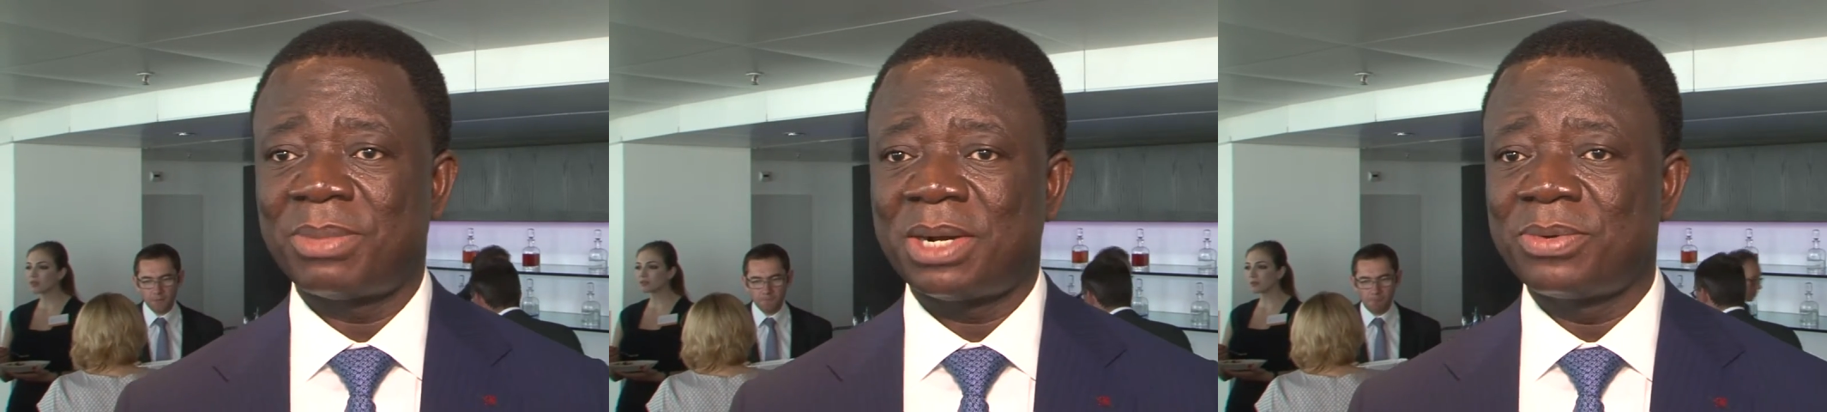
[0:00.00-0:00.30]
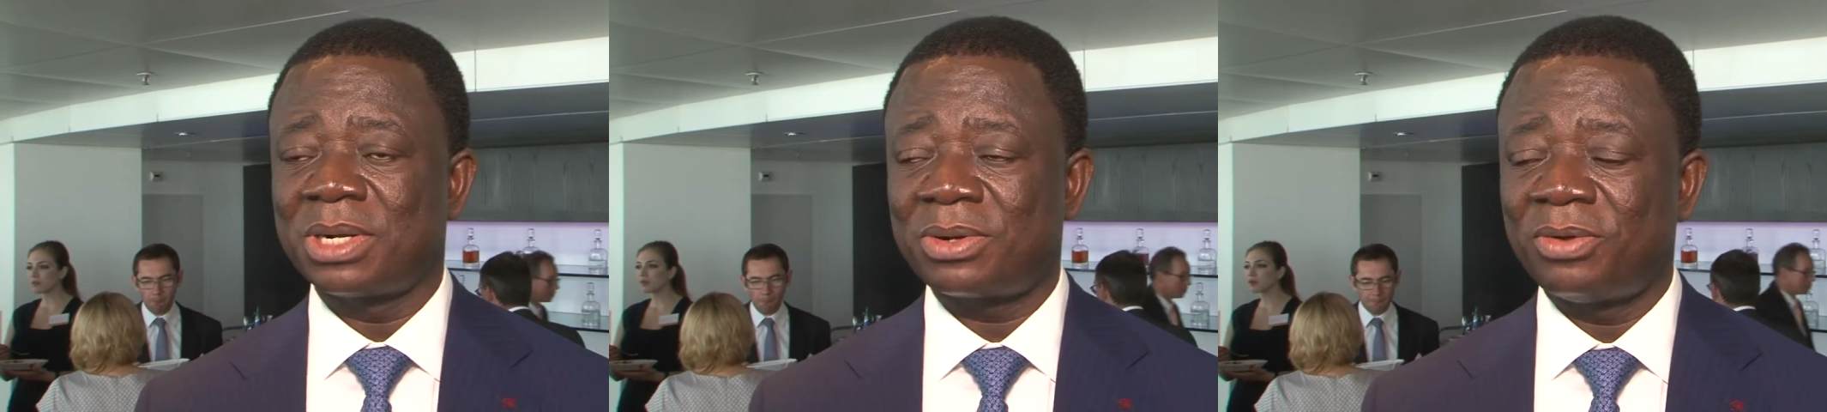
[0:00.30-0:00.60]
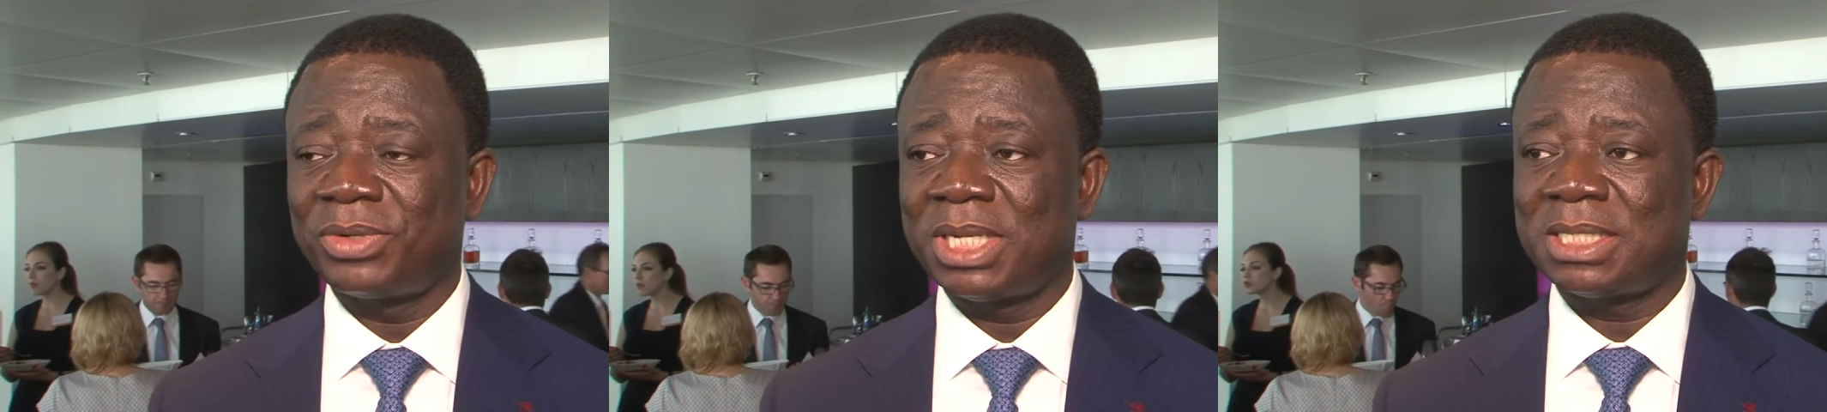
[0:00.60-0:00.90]
Speaker 1: But we are
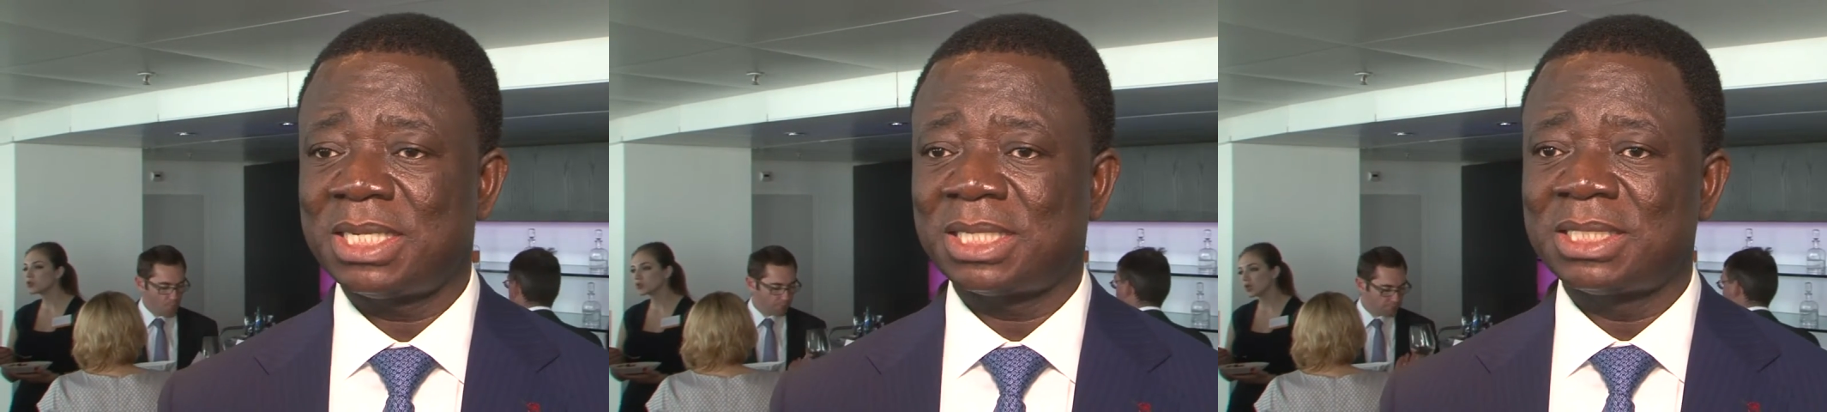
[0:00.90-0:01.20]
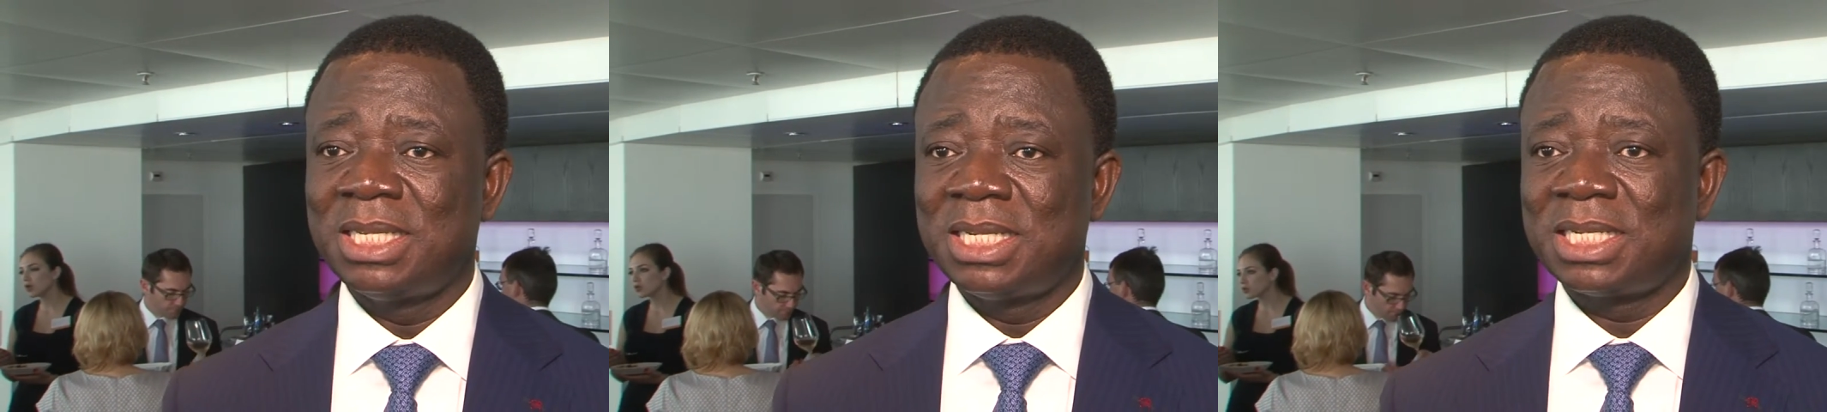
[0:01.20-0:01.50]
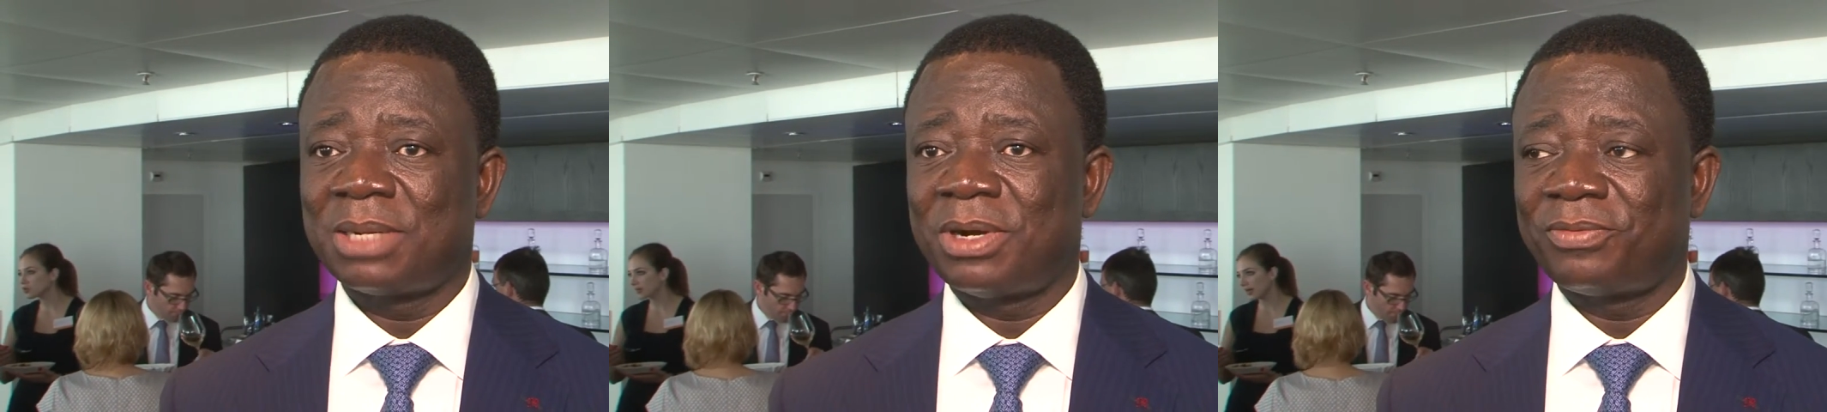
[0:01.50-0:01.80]
confident that
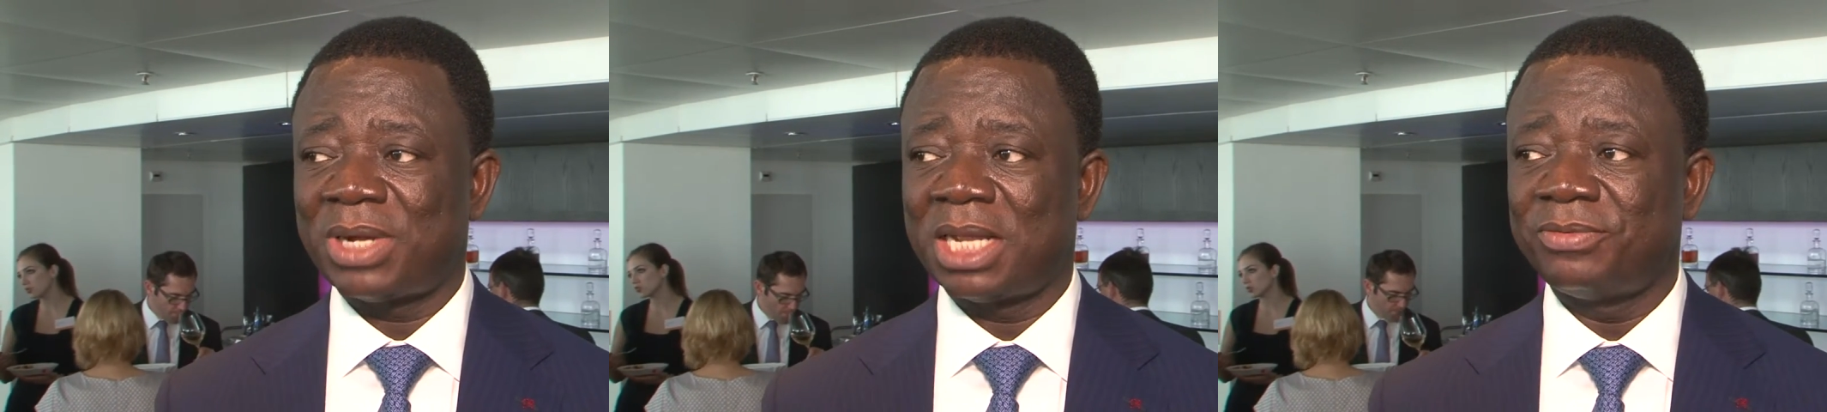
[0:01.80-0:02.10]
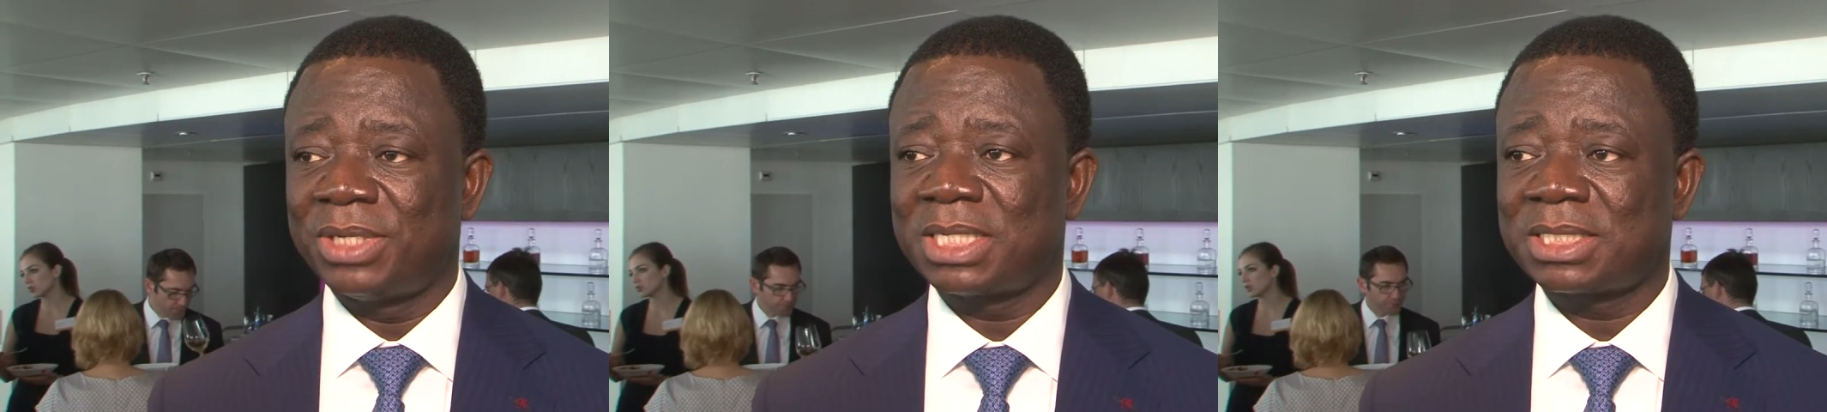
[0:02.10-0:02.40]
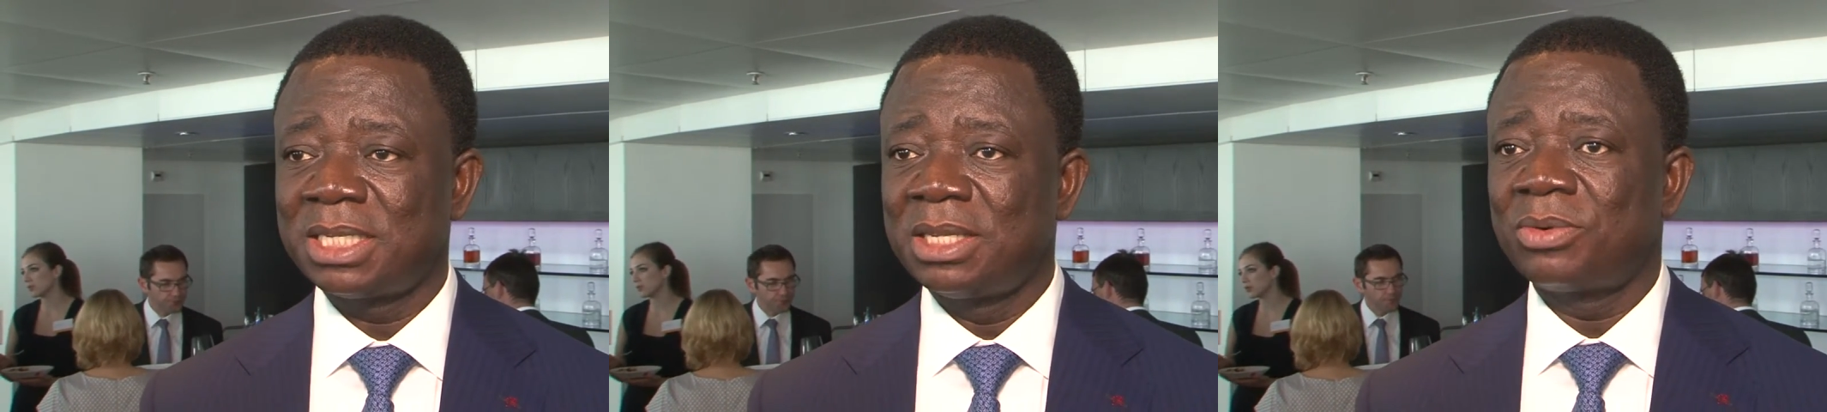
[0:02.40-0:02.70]
in about five years,